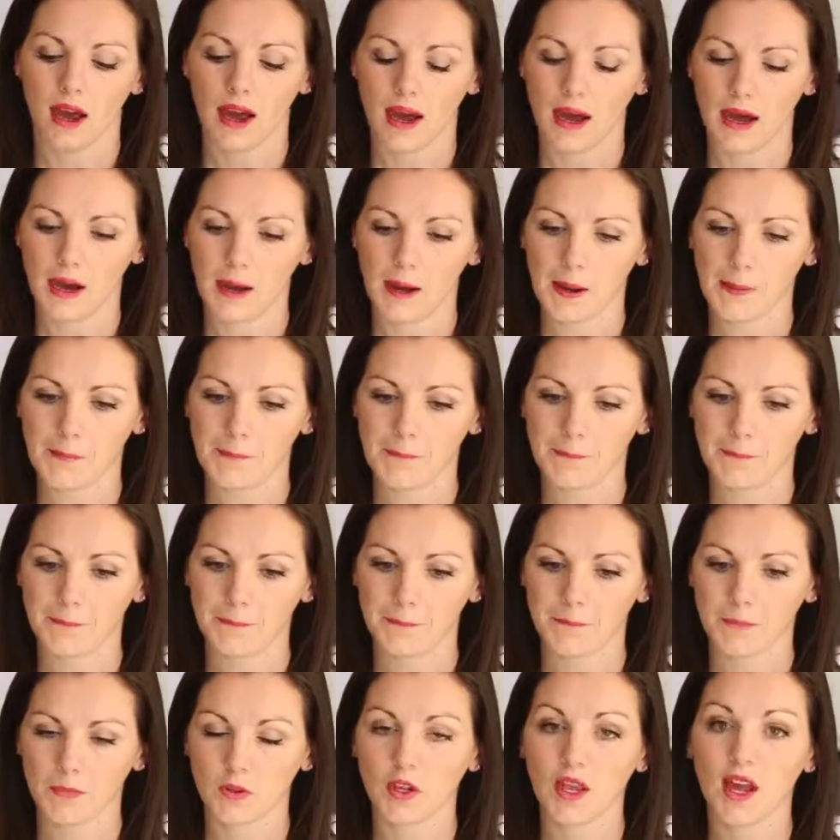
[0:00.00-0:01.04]

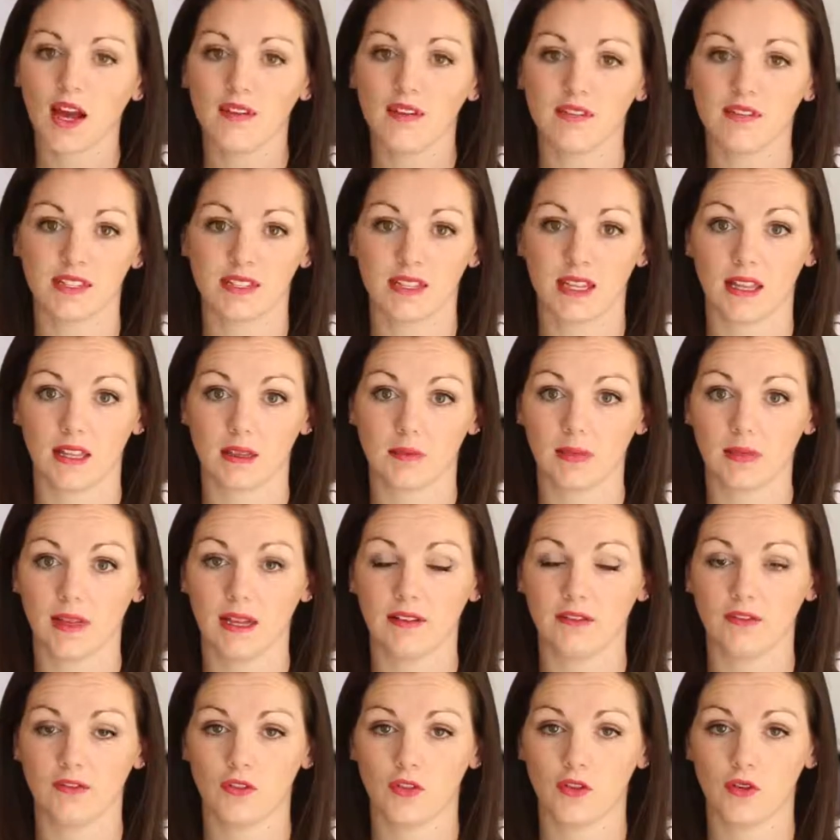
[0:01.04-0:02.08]
You have the selling
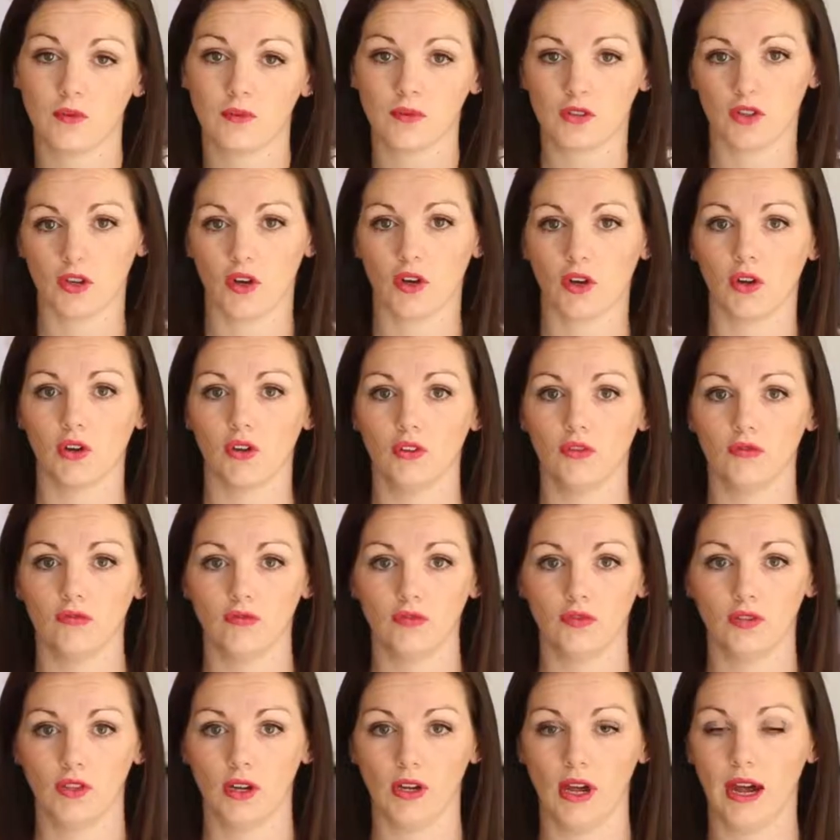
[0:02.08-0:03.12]
platform. So
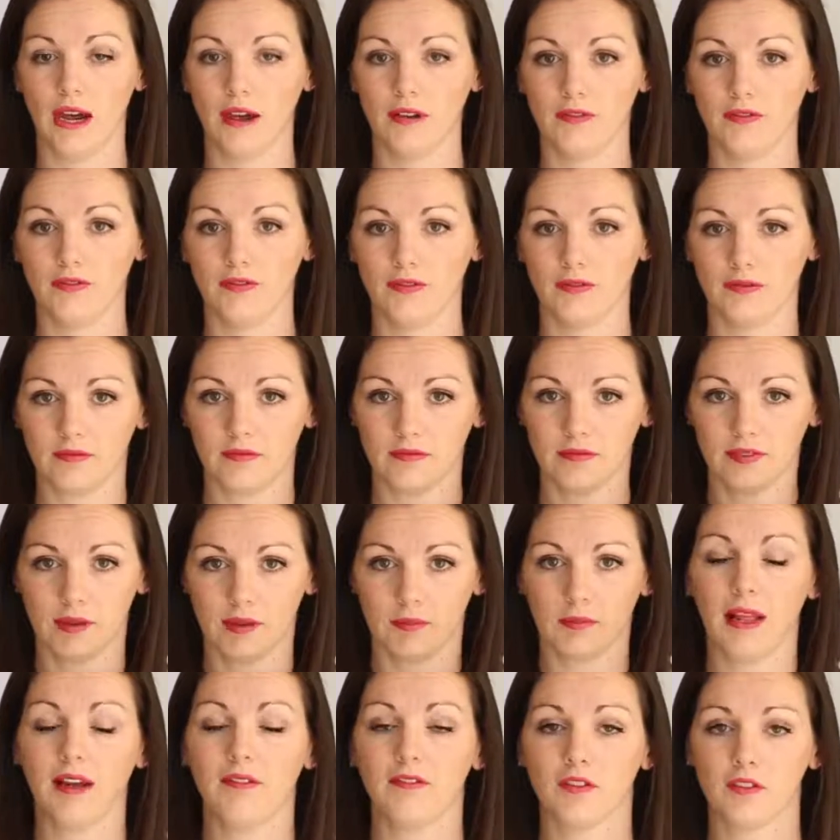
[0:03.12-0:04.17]
you have the
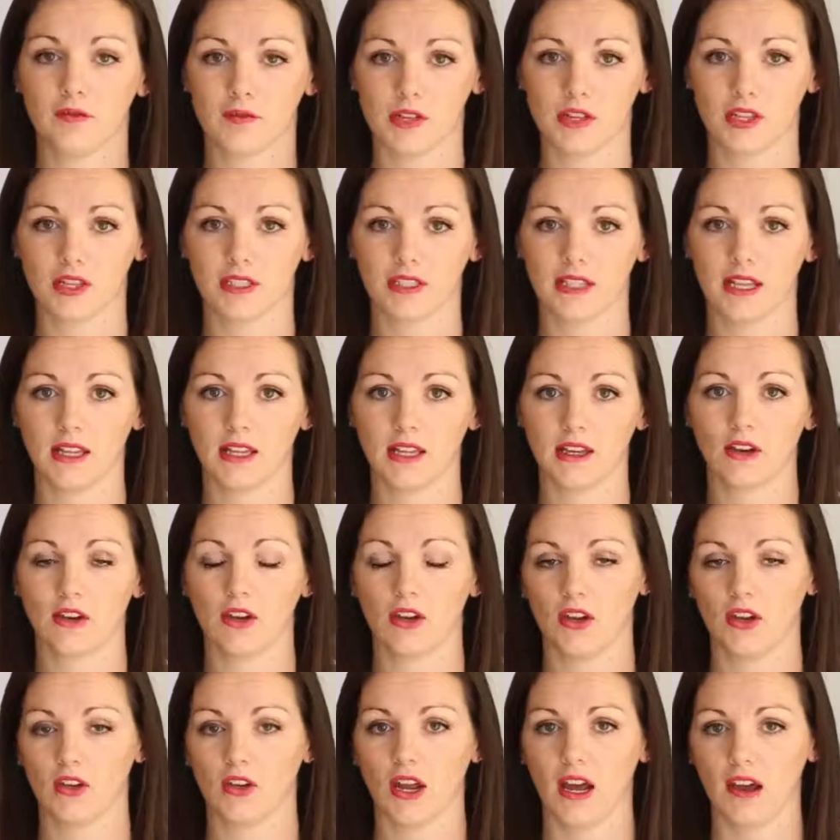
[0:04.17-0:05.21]
platform that you're selling
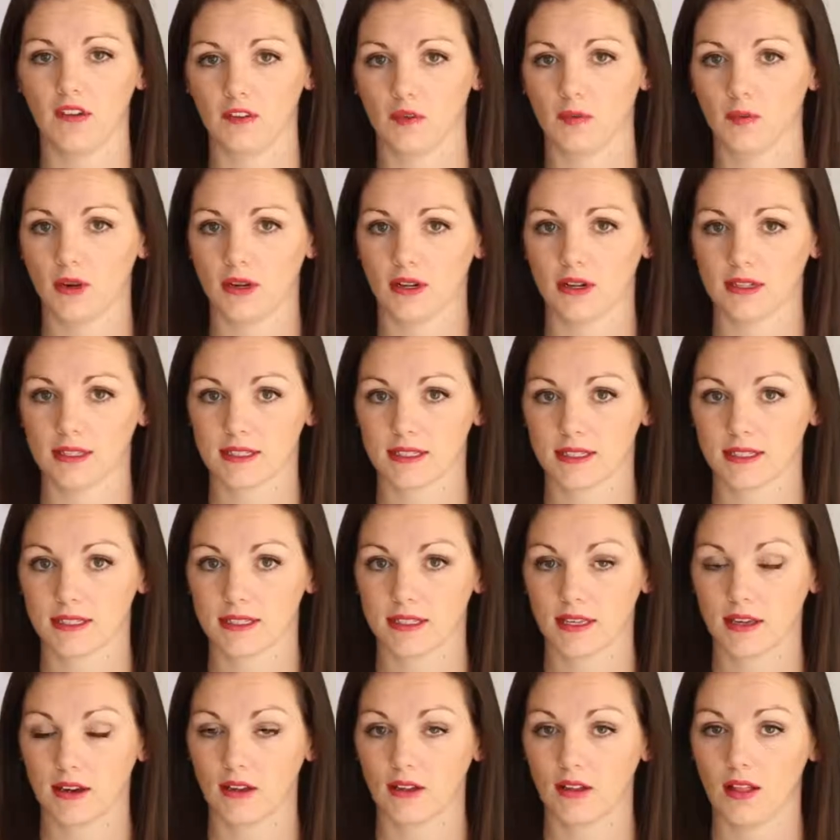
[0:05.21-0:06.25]
on and you have your products to
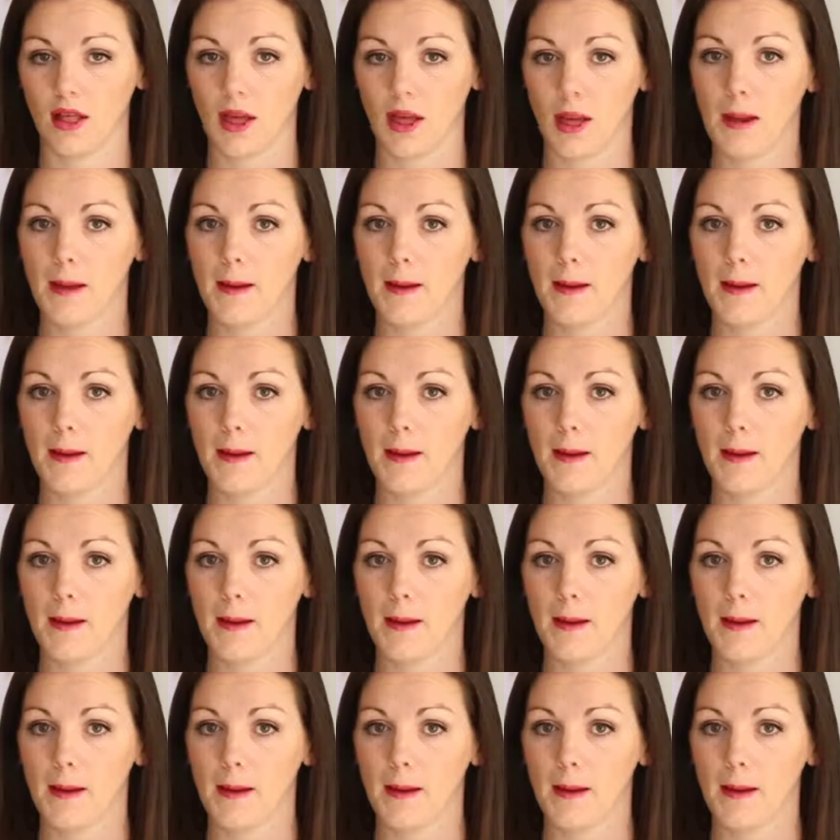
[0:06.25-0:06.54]
sell.